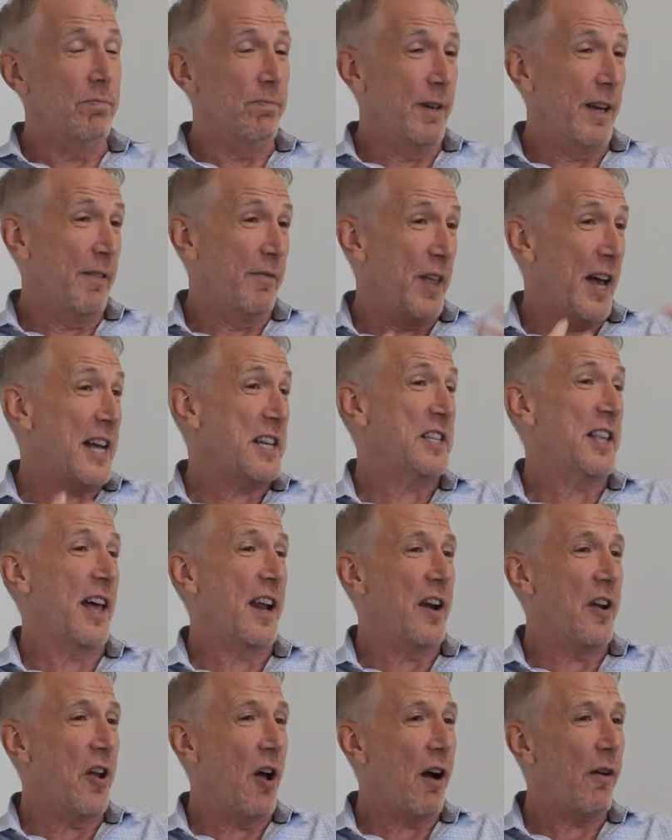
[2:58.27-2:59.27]
If that's
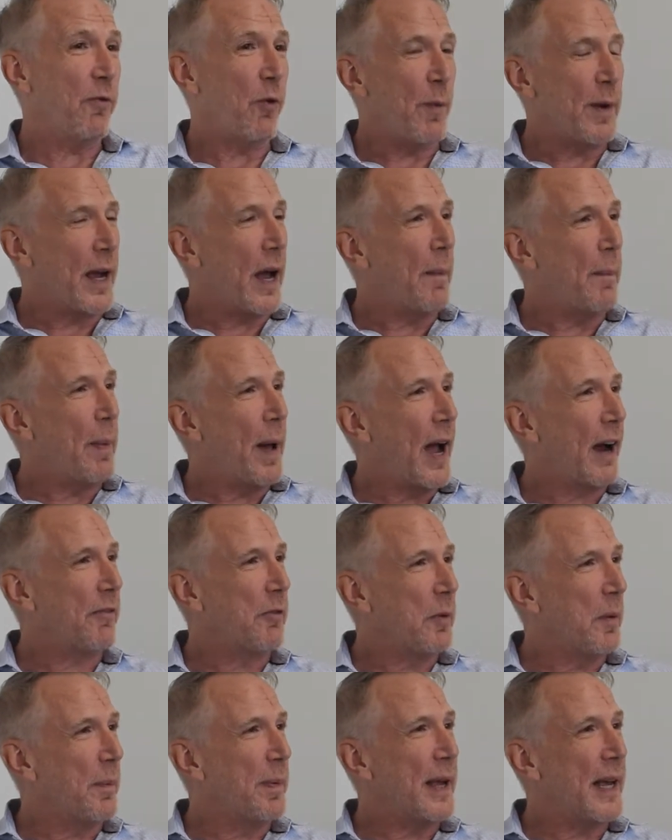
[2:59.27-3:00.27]
not enough, when we got back
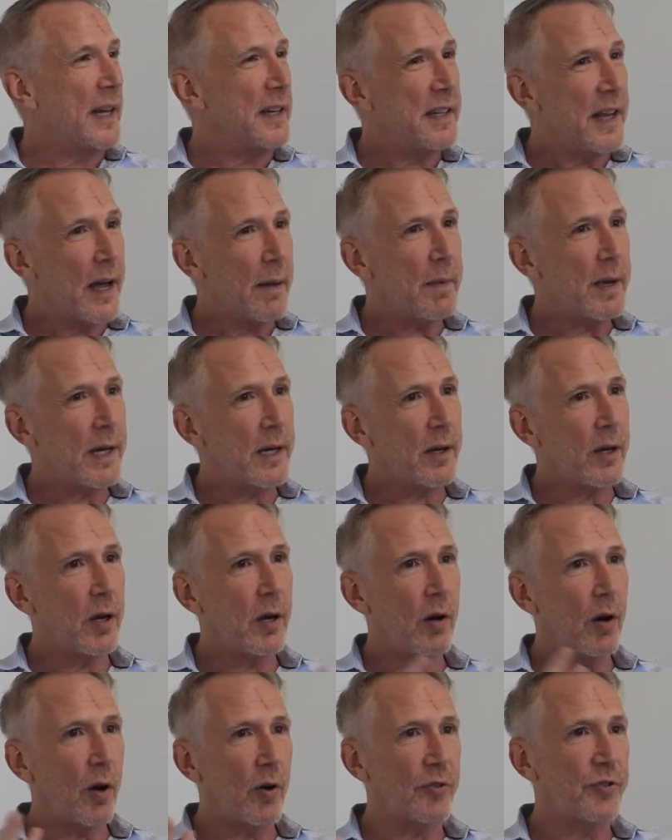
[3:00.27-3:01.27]
from the pandemic, all